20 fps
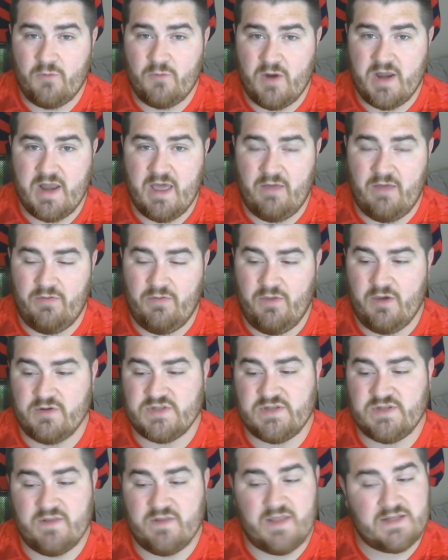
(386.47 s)
right now, though,
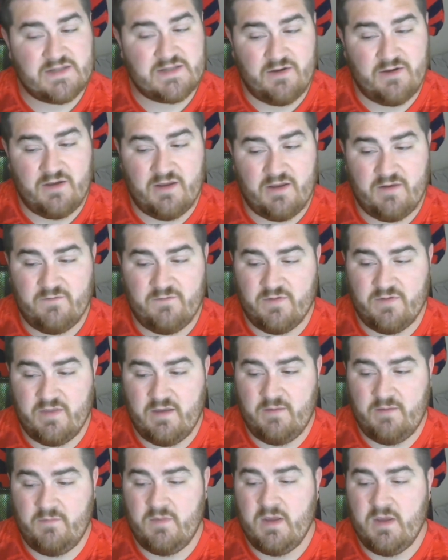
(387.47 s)
so that's good for
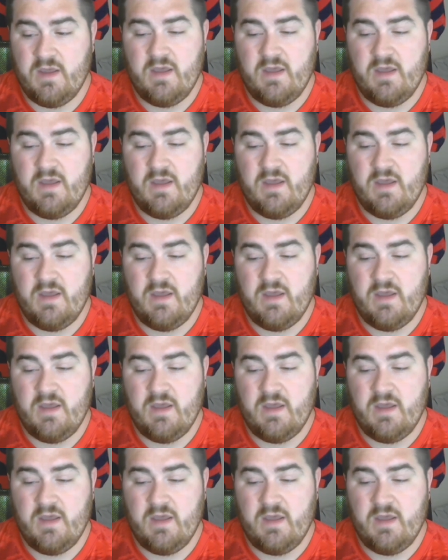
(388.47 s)
them.